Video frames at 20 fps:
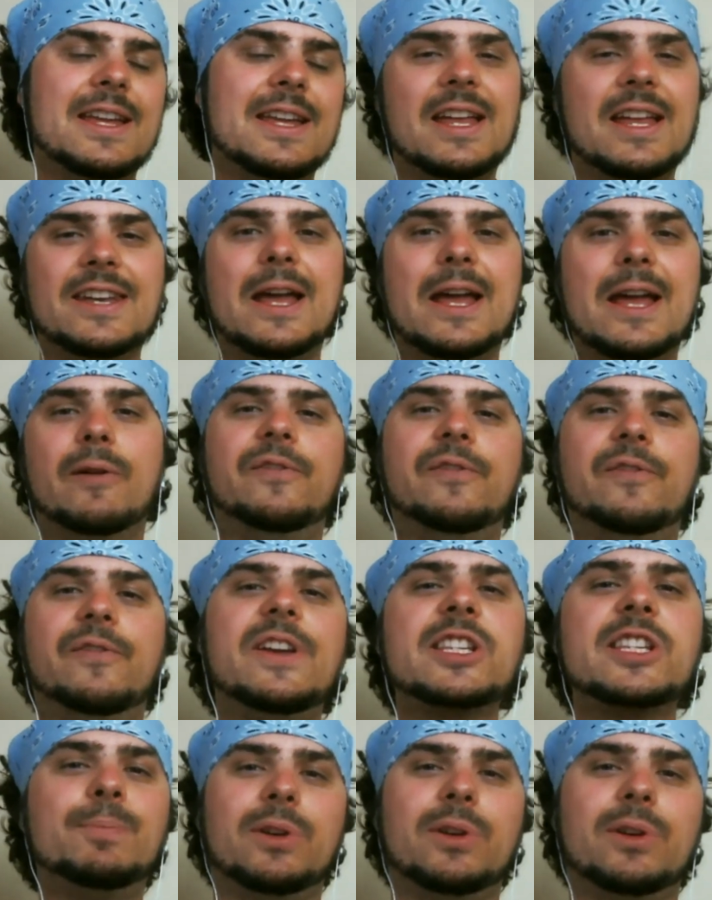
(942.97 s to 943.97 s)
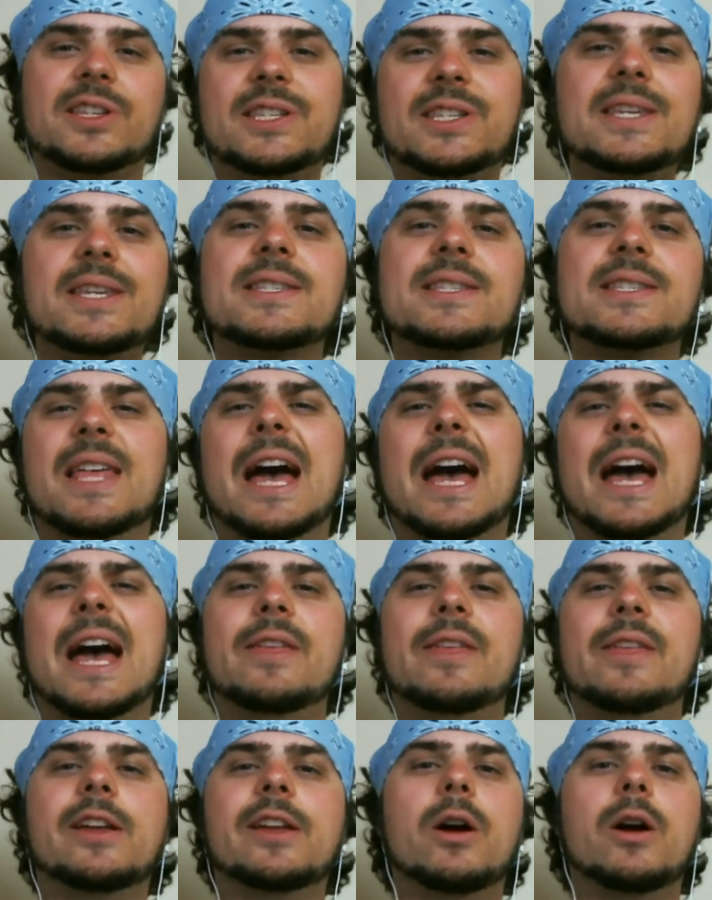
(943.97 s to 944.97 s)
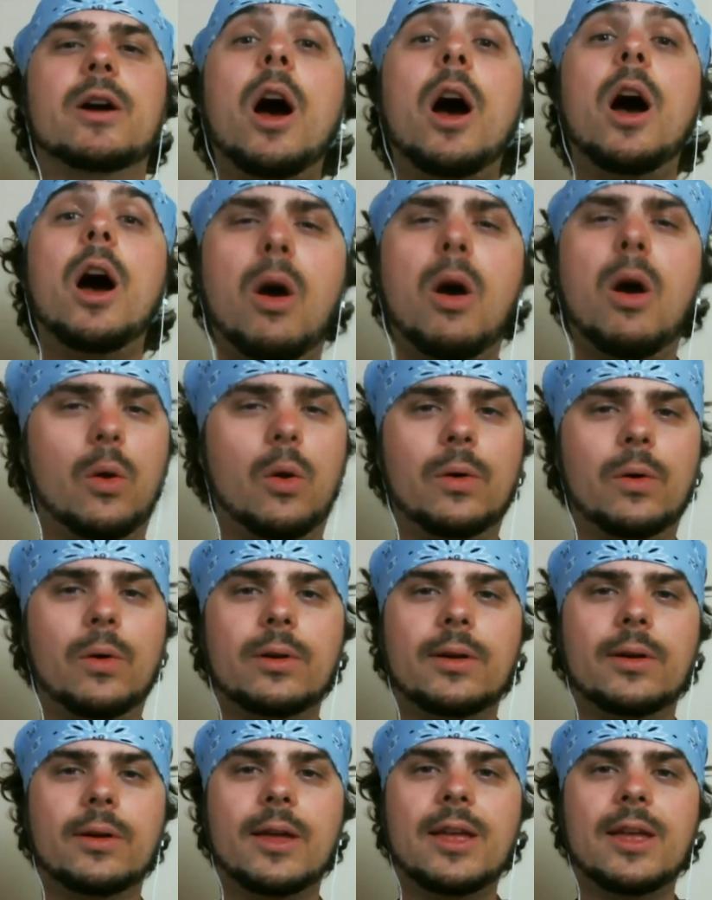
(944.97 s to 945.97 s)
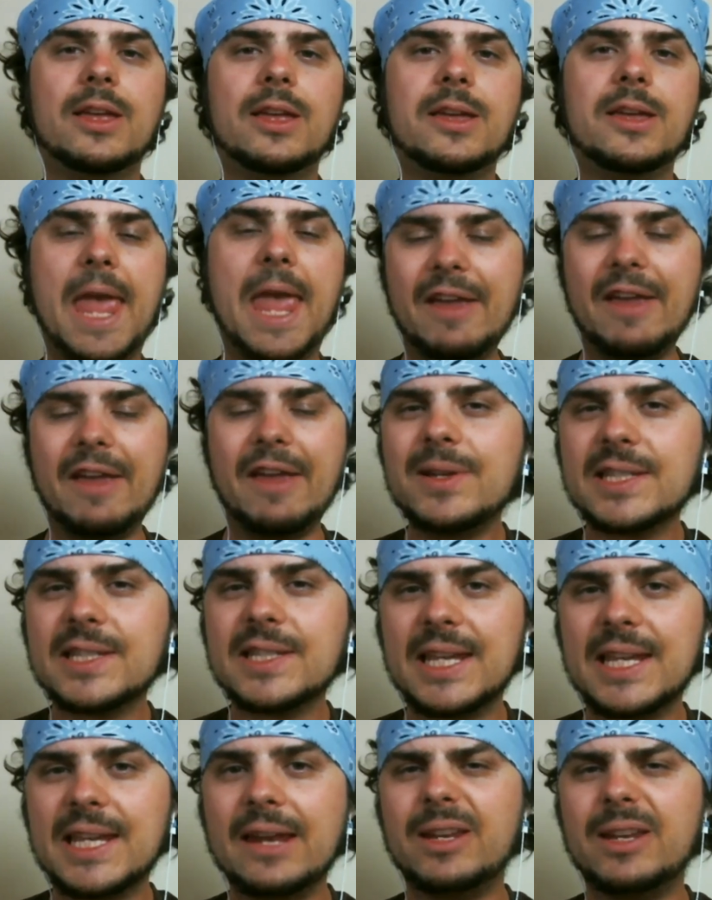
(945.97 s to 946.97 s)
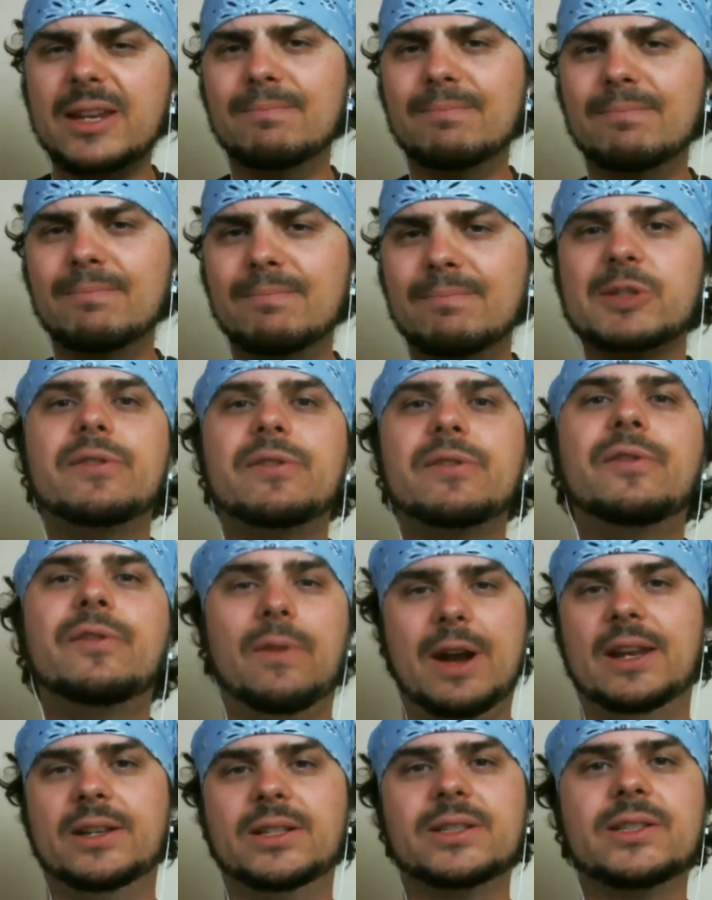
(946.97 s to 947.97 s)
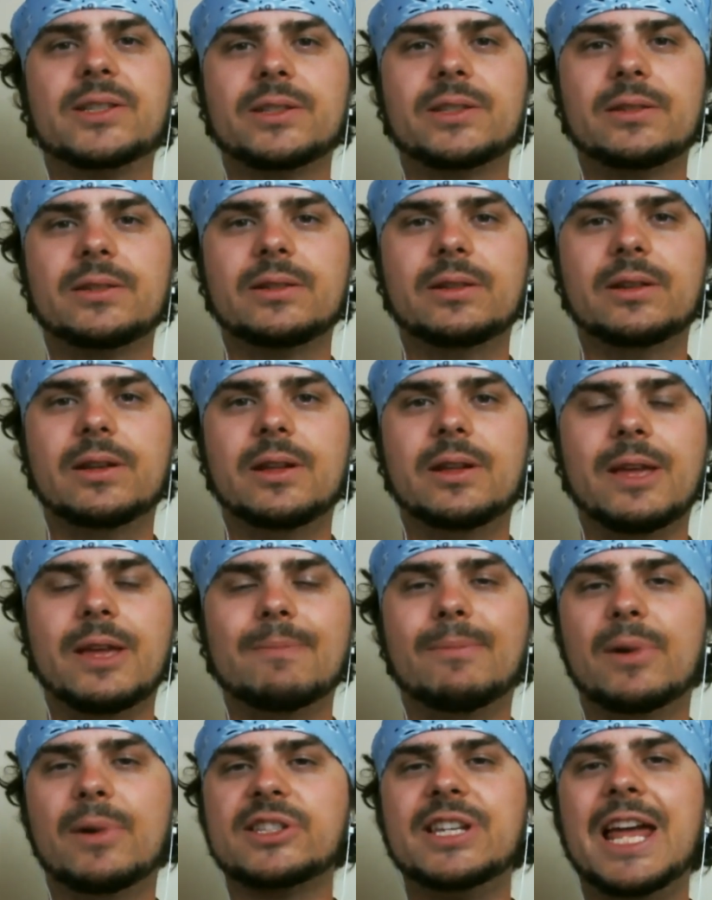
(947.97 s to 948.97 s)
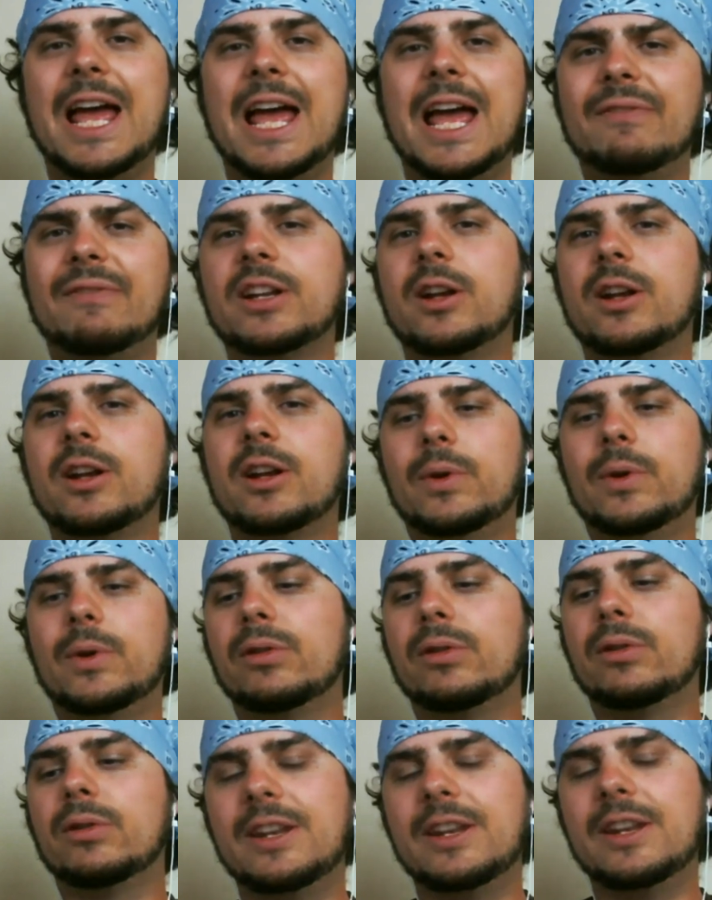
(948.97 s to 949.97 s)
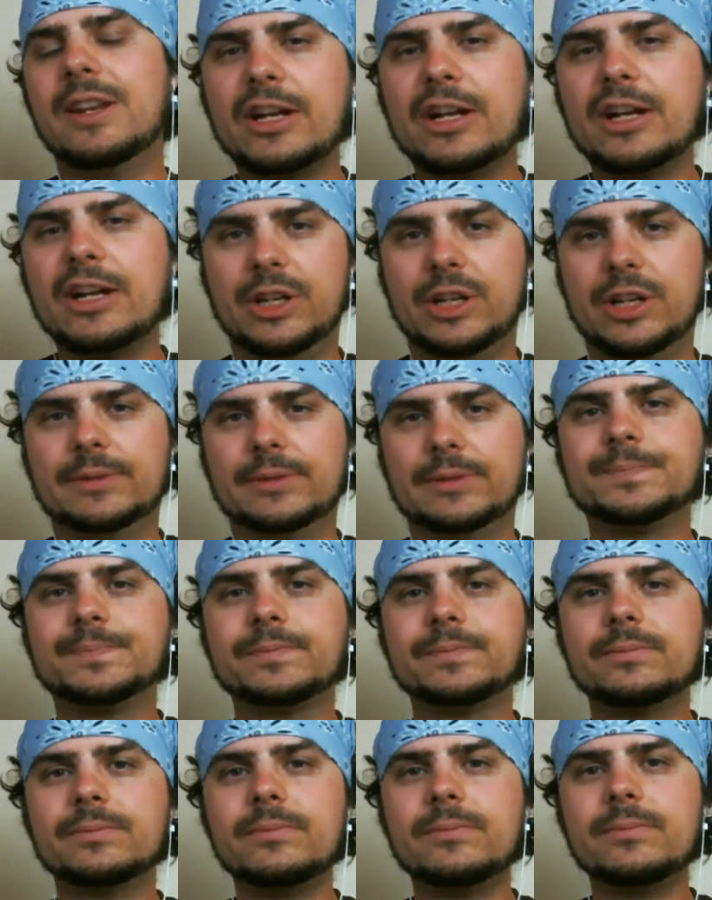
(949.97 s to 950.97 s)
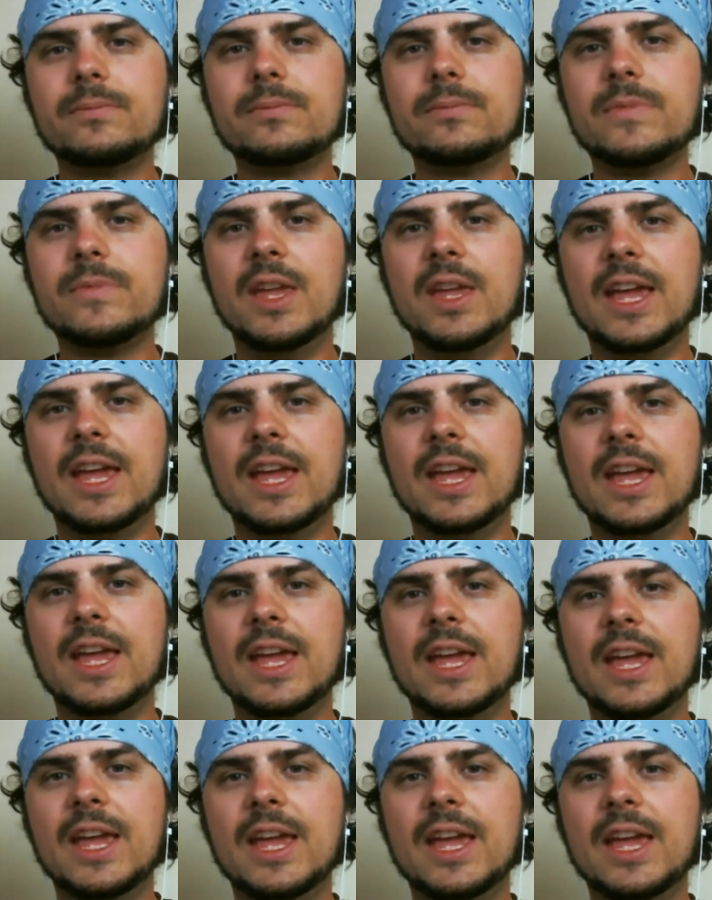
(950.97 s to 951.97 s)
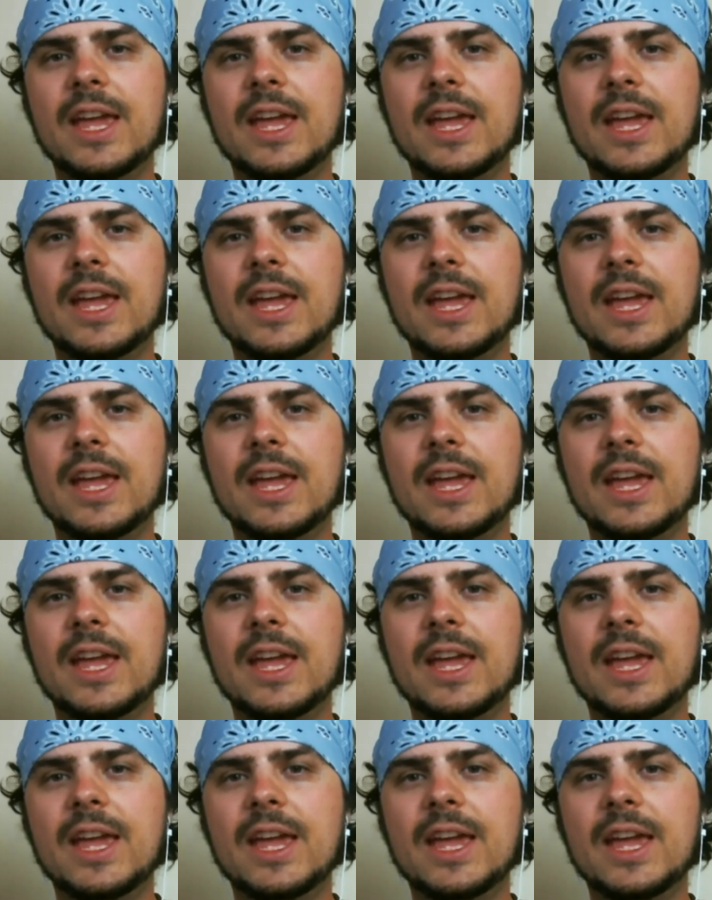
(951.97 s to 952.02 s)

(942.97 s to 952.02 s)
Now Facebook sees that and they go, oh, Abram and Sandy must be friends. They must have like a real connection. And now